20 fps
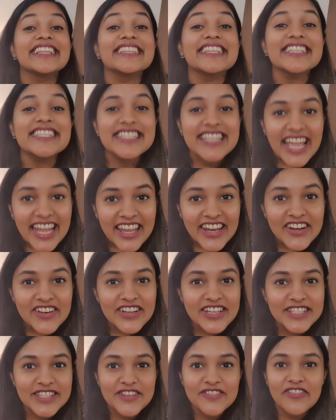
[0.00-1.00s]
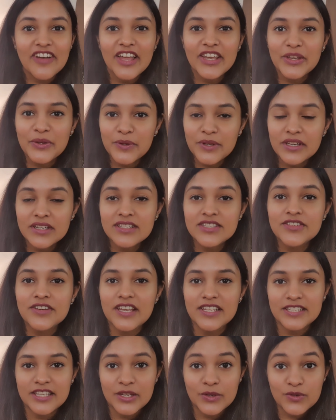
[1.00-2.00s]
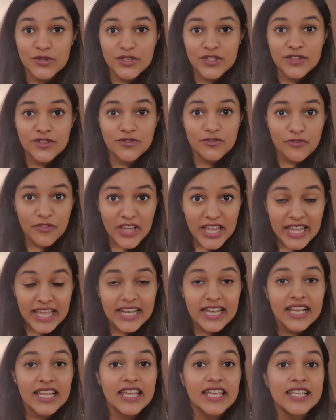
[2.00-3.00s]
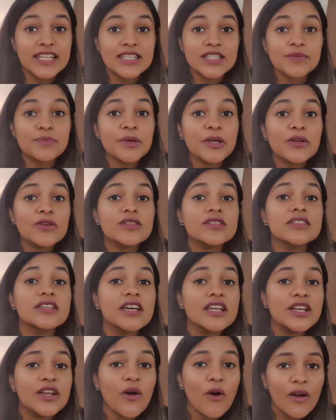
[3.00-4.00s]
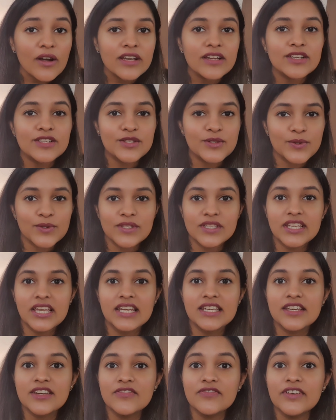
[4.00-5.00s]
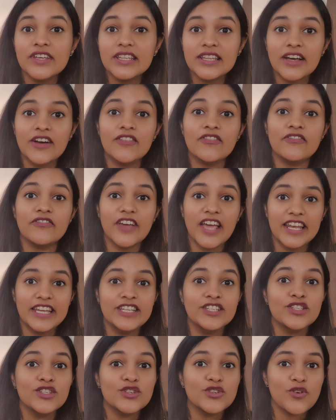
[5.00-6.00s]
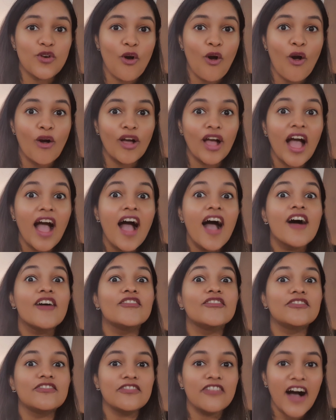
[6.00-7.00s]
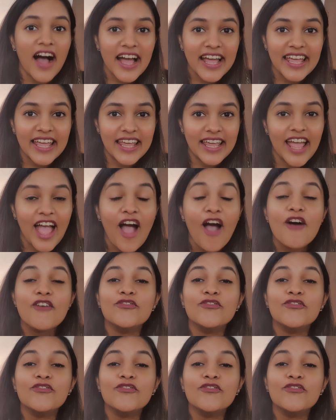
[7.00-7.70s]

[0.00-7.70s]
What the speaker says: The second reason why New Year's resolutions fail is because they're not associated with a very strong why.